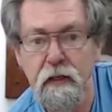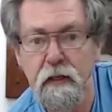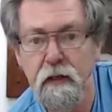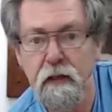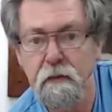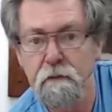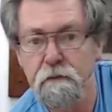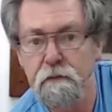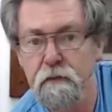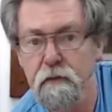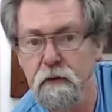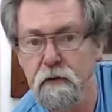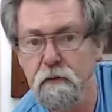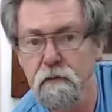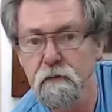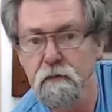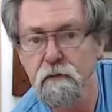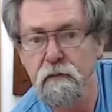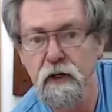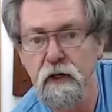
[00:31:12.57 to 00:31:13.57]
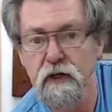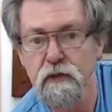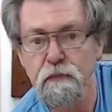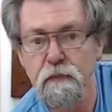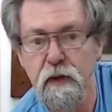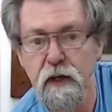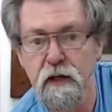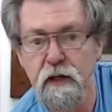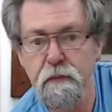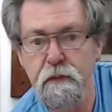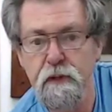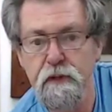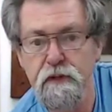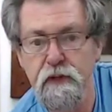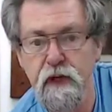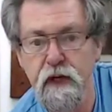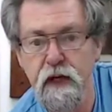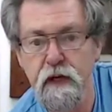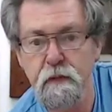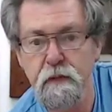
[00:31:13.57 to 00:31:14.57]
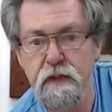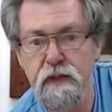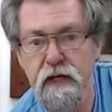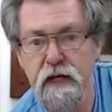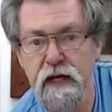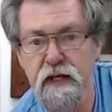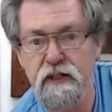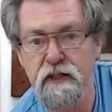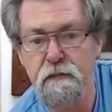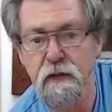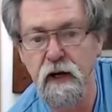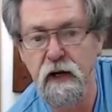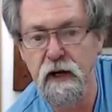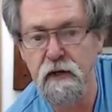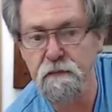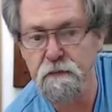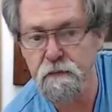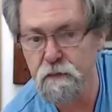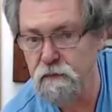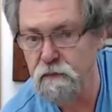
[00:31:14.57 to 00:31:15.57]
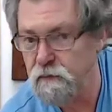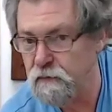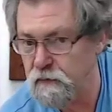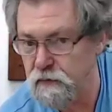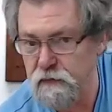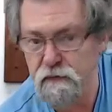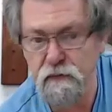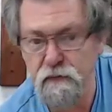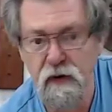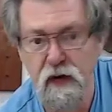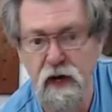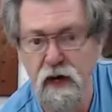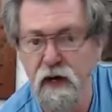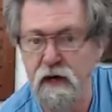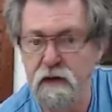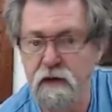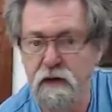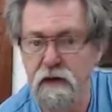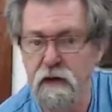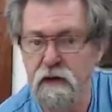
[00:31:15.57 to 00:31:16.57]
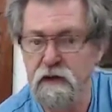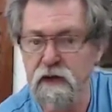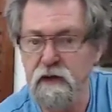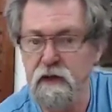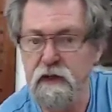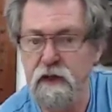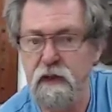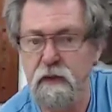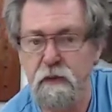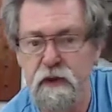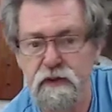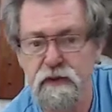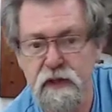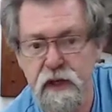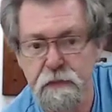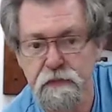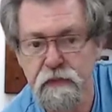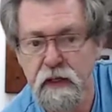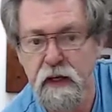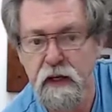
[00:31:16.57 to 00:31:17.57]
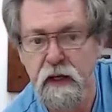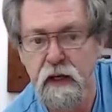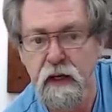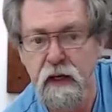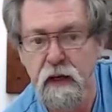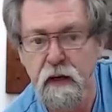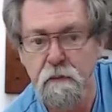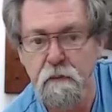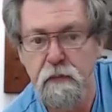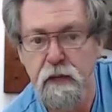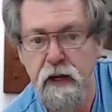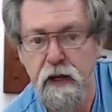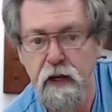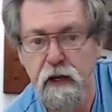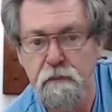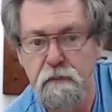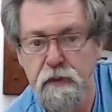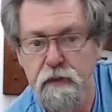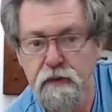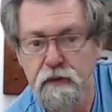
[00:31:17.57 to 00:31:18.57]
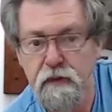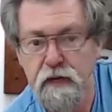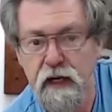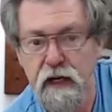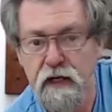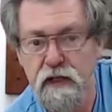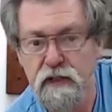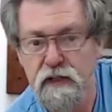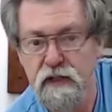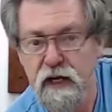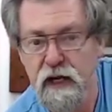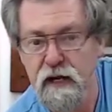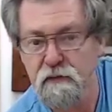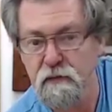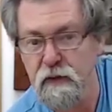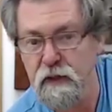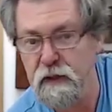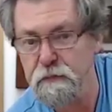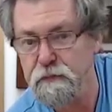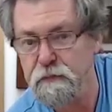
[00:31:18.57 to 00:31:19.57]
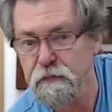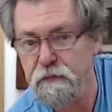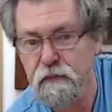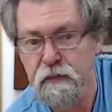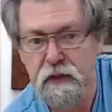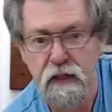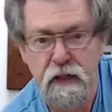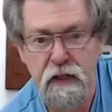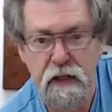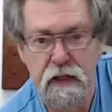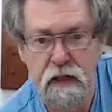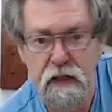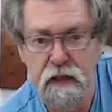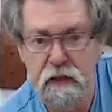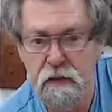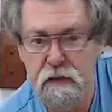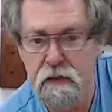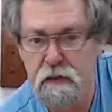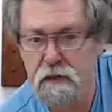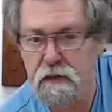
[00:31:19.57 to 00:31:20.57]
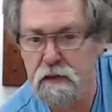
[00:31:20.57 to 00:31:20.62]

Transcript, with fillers: Um, advice prior to me deciding which gauge to buy. Fine, I didn't get the rest of that, uh, but you can shave with it. Uh,